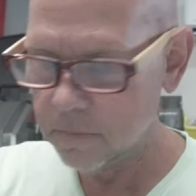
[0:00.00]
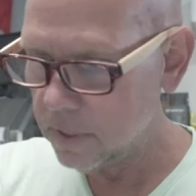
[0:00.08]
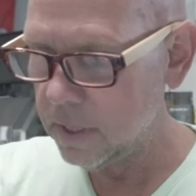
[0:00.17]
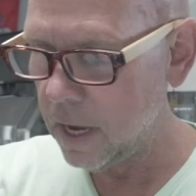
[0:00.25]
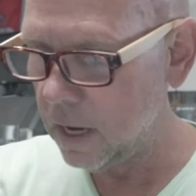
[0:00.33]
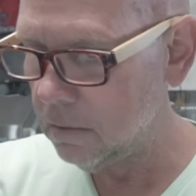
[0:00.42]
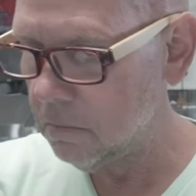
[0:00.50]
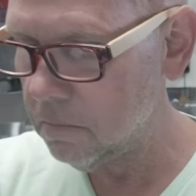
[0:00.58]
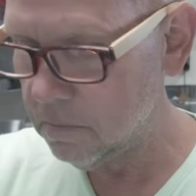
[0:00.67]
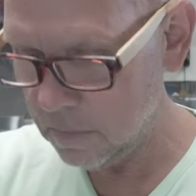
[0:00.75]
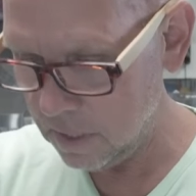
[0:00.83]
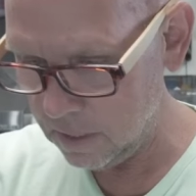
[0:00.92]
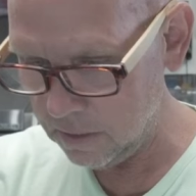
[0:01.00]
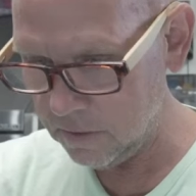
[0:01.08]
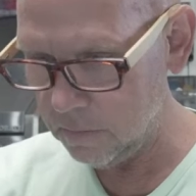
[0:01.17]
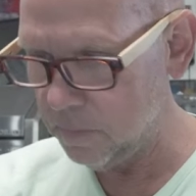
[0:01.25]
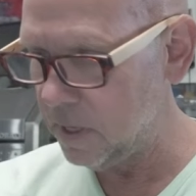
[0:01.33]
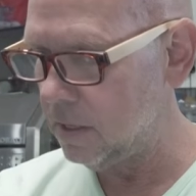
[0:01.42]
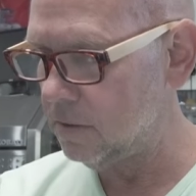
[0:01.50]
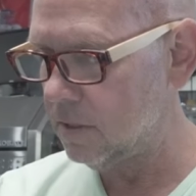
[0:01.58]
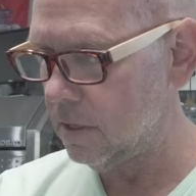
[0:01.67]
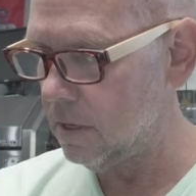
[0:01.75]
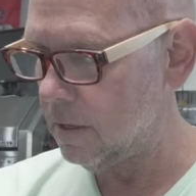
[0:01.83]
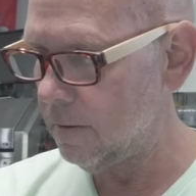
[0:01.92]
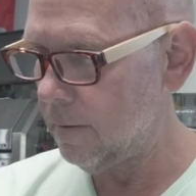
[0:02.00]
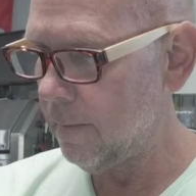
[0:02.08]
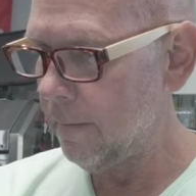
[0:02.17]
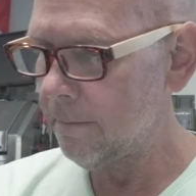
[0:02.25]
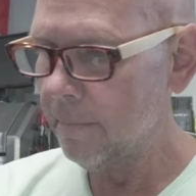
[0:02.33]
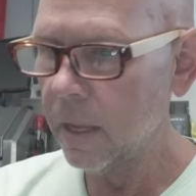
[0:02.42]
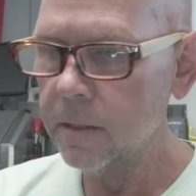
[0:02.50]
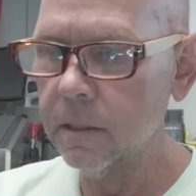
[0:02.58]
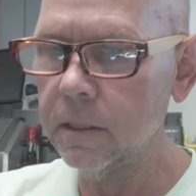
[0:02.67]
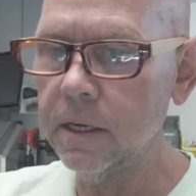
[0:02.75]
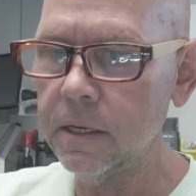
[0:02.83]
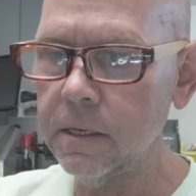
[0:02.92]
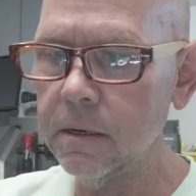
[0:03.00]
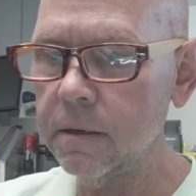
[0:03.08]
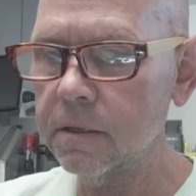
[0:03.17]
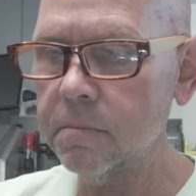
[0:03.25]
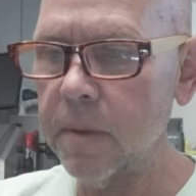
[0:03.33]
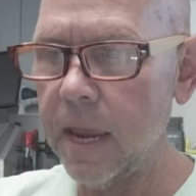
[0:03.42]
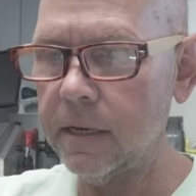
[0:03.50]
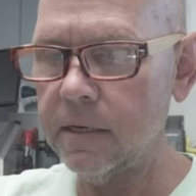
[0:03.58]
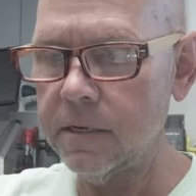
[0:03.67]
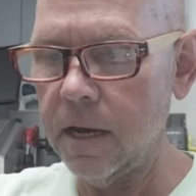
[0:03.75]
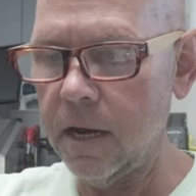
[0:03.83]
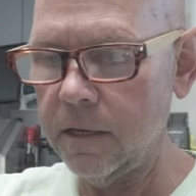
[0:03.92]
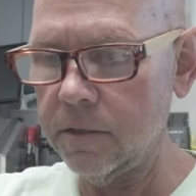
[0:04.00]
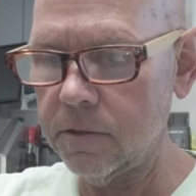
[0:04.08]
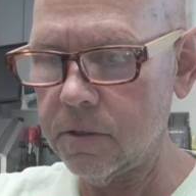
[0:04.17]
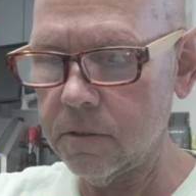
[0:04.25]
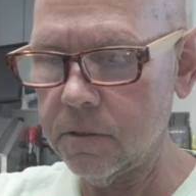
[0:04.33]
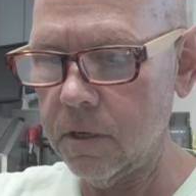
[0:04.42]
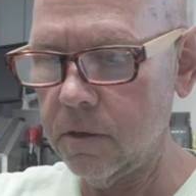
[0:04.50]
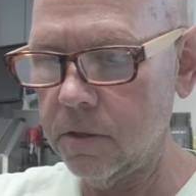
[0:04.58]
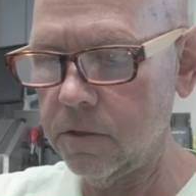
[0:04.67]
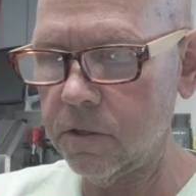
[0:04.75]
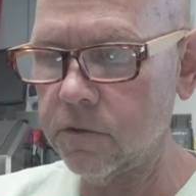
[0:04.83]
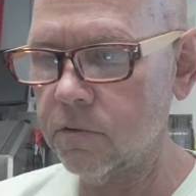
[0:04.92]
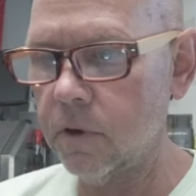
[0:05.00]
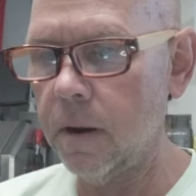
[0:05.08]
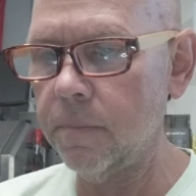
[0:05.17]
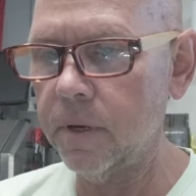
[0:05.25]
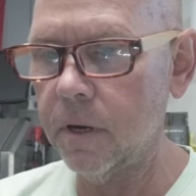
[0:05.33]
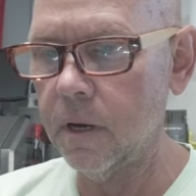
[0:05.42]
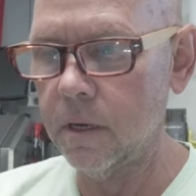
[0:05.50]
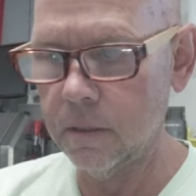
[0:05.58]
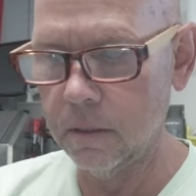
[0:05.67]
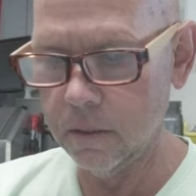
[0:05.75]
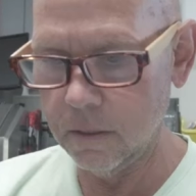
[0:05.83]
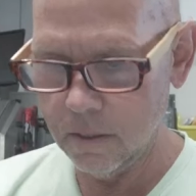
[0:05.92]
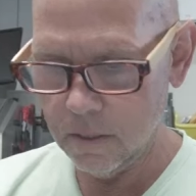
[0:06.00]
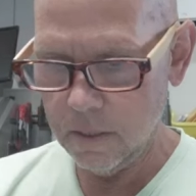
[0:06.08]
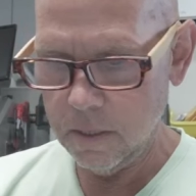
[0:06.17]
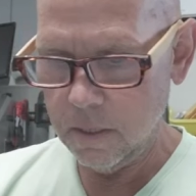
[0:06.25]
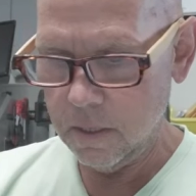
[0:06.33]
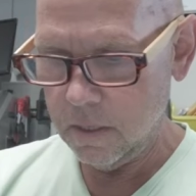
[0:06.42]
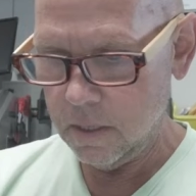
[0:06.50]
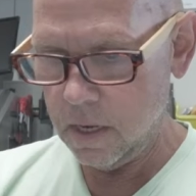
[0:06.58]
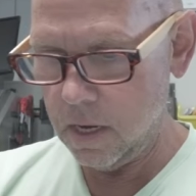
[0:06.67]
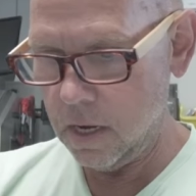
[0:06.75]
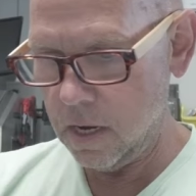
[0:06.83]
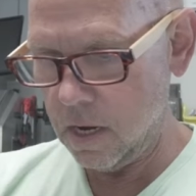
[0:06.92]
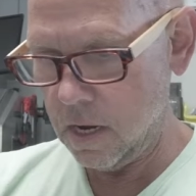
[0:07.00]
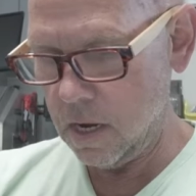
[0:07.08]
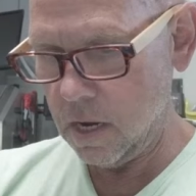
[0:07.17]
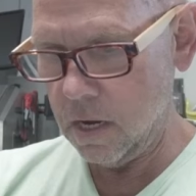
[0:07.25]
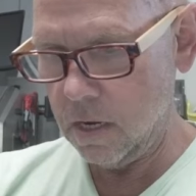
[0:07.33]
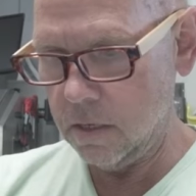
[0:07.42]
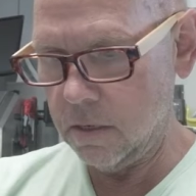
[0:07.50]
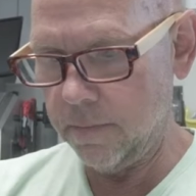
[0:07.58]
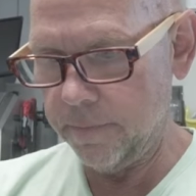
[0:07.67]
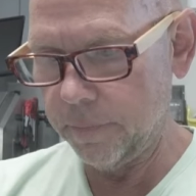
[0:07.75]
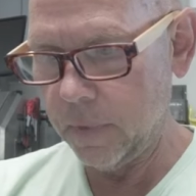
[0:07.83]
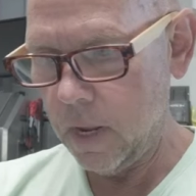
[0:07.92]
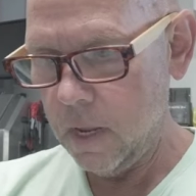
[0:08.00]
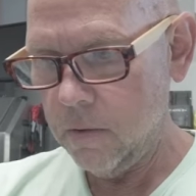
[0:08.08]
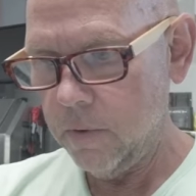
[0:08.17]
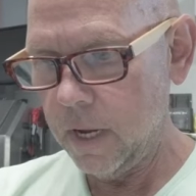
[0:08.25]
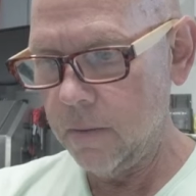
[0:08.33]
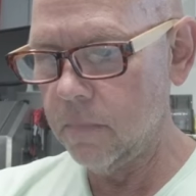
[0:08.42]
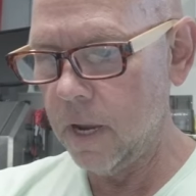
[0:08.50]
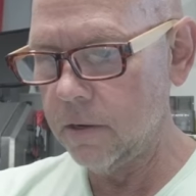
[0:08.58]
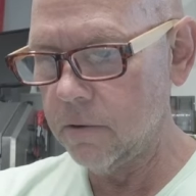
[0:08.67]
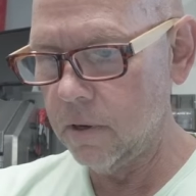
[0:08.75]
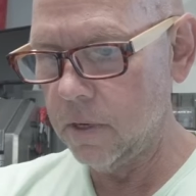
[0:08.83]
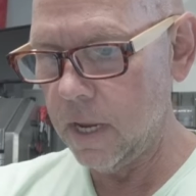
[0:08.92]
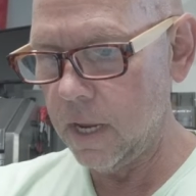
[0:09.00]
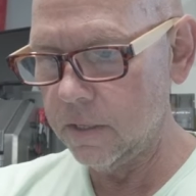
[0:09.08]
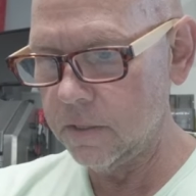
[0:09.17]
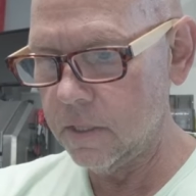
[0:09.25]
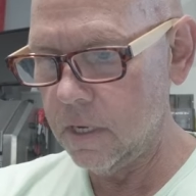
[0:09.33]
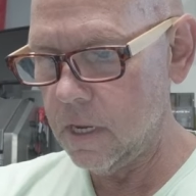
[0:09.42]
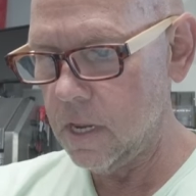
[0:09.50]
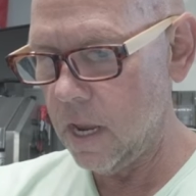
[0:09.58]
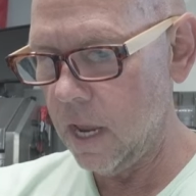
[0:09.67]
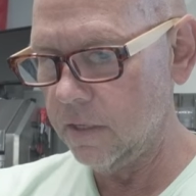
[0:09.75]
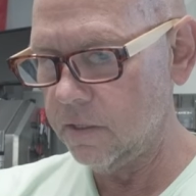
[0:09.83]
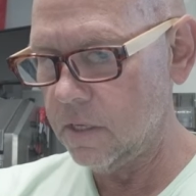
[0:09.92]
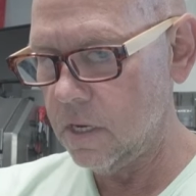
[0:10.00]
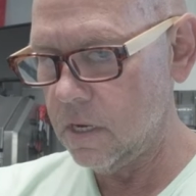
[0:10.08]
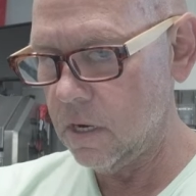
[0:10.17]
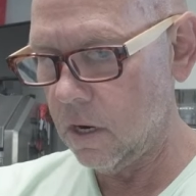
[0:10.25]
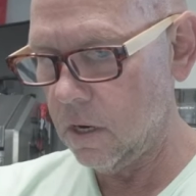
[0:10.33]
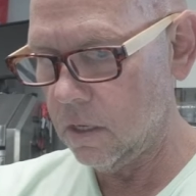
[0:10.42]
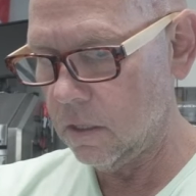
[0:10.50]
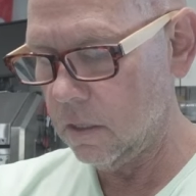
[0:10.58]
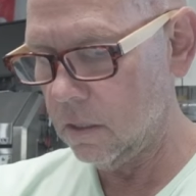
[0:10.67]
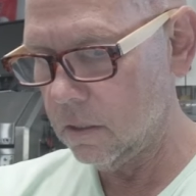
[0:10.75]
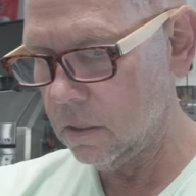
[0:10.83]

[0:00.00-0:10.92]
Okay, easy peasy. The lid is magnetized, so you just drop it on. And we got microSD, SD card.